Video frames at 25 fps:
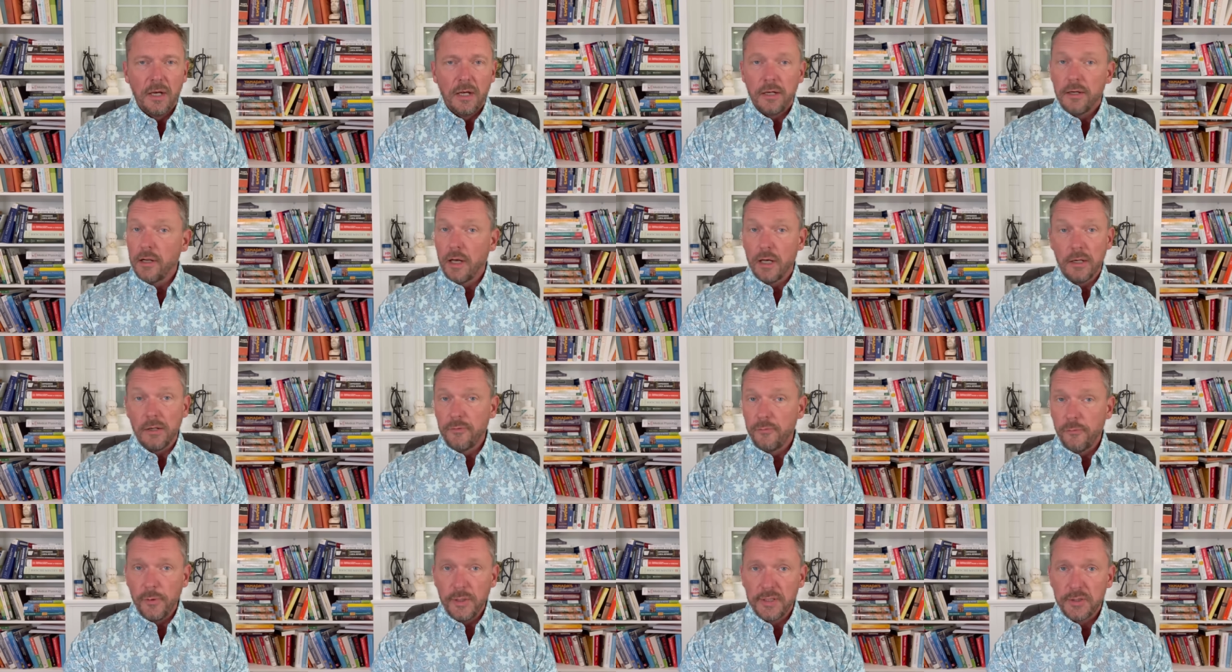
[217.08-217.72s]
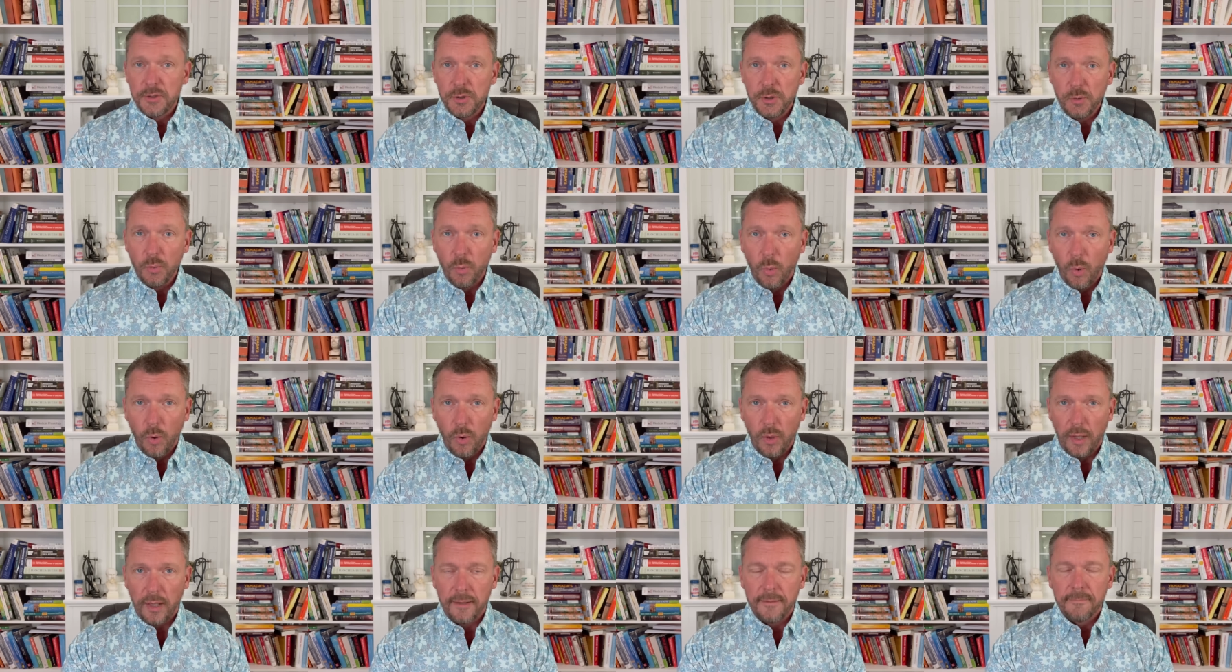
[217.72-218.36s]
none of which you
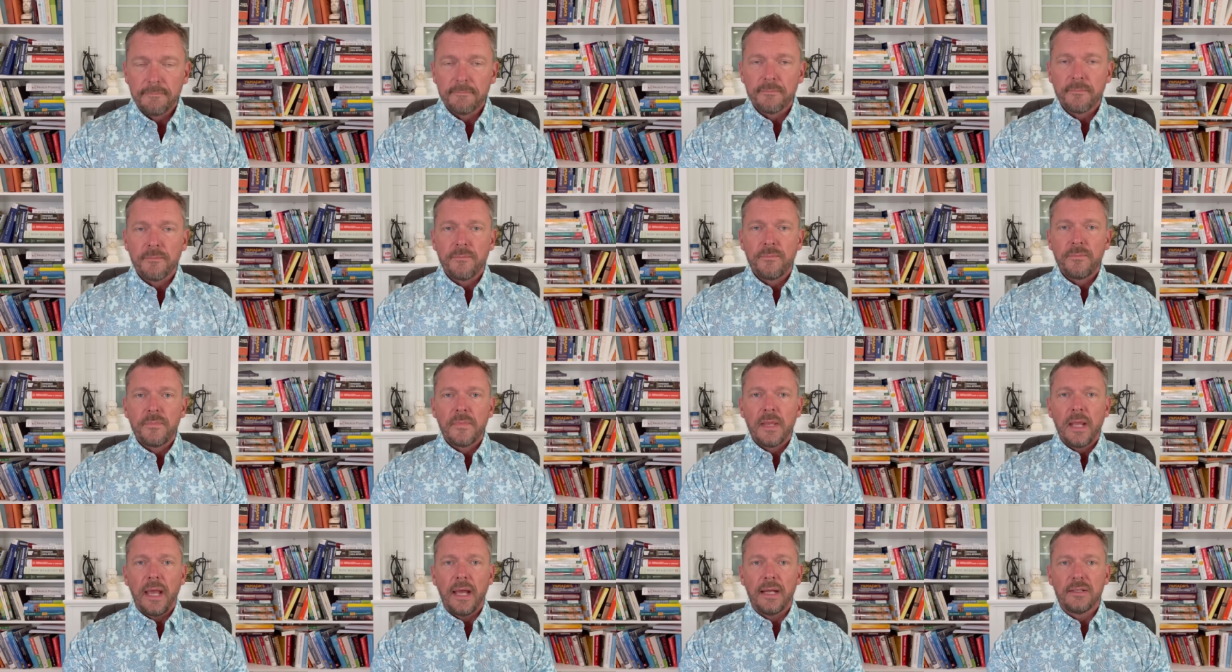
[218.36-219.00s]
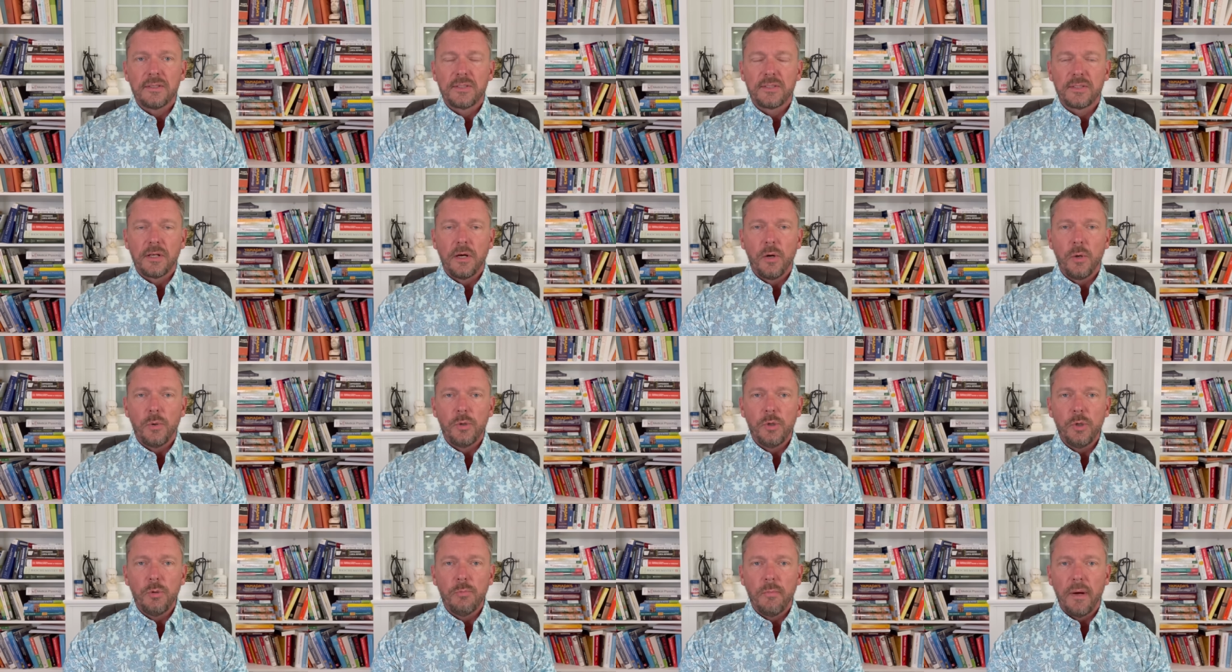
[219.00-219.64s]
want. And
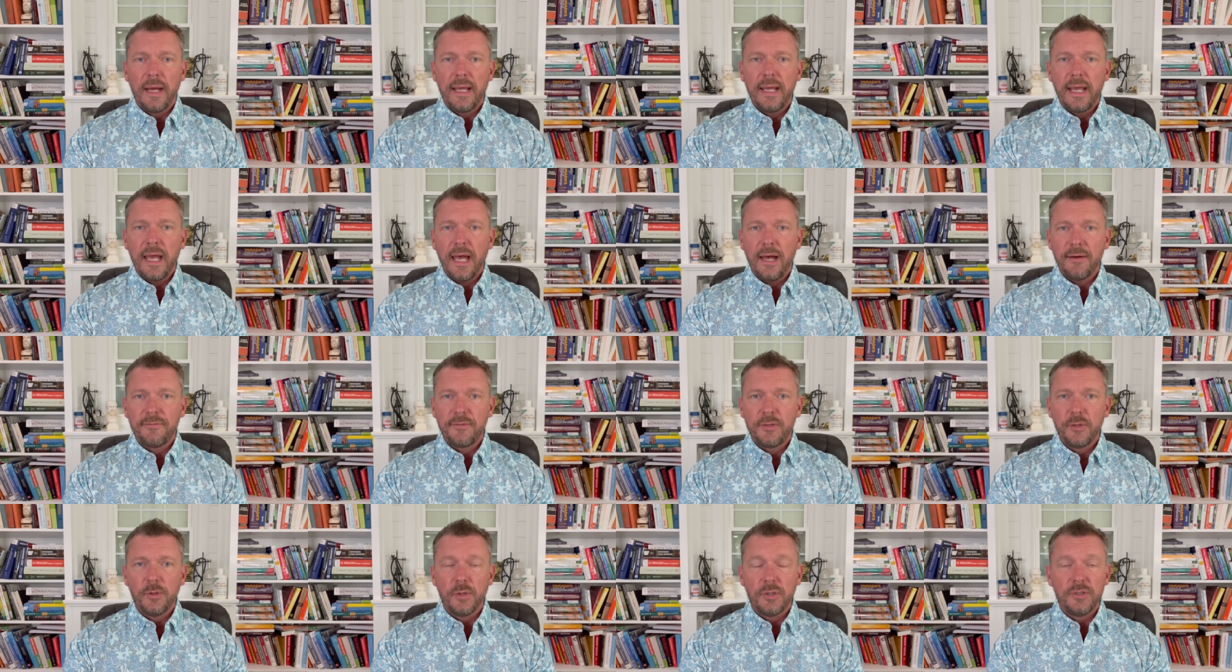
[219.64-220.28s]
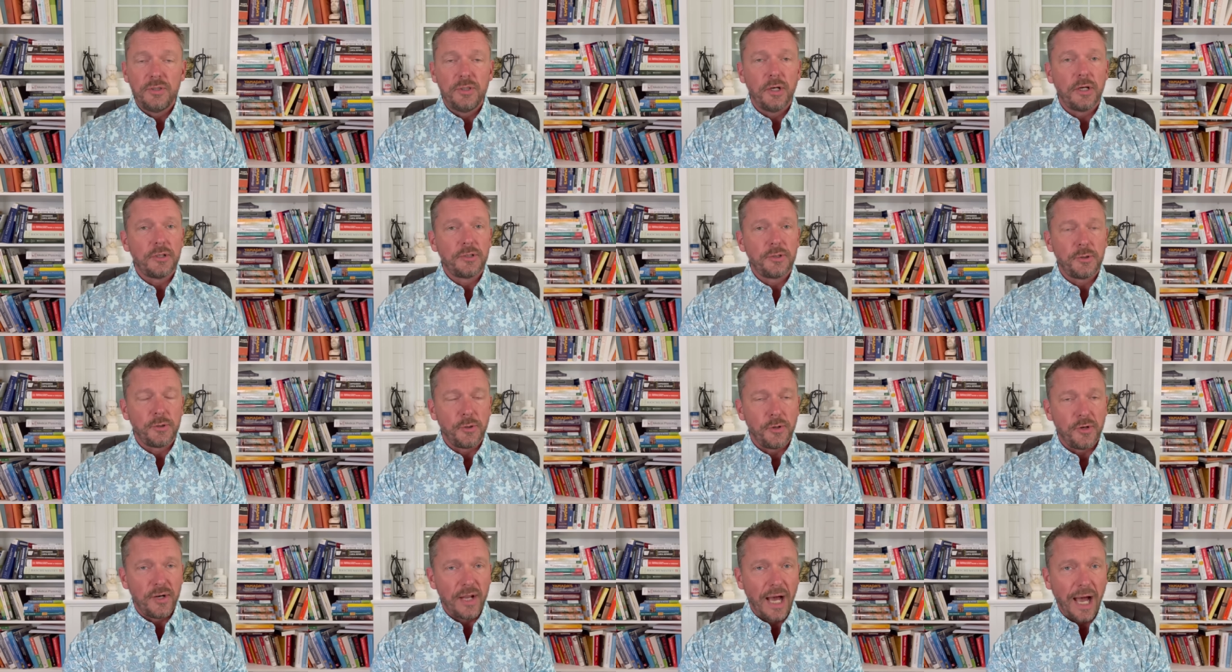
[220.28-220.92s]
so you may have to
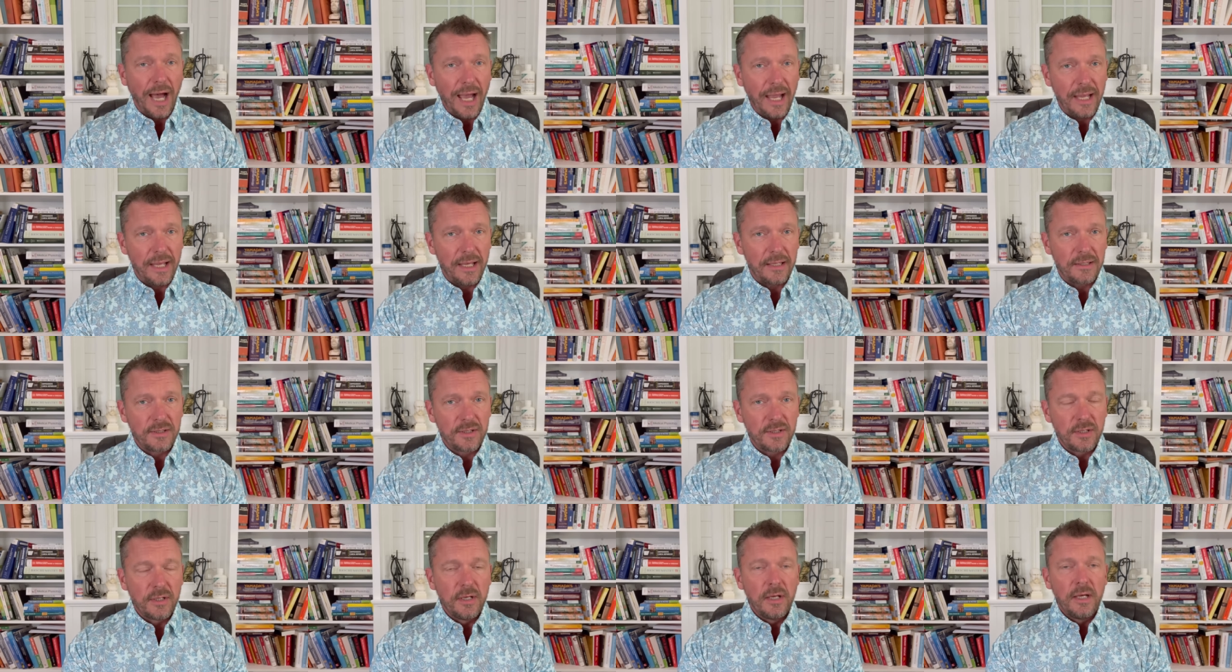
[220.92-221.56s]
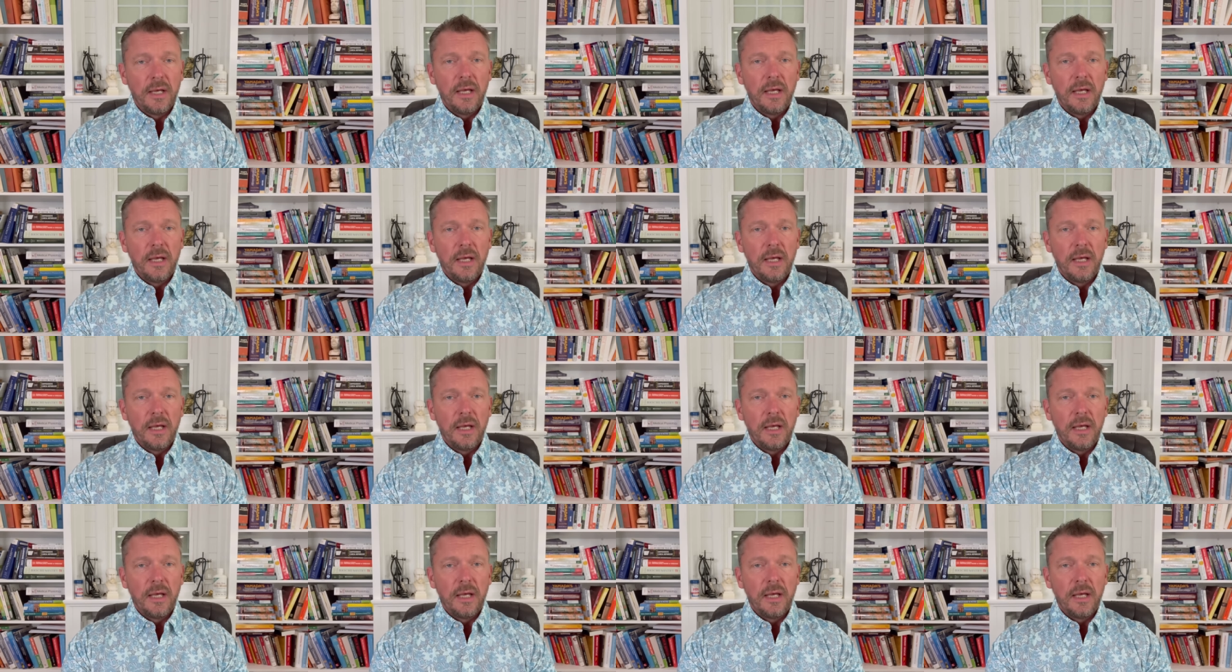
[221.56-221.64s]
adjust your diet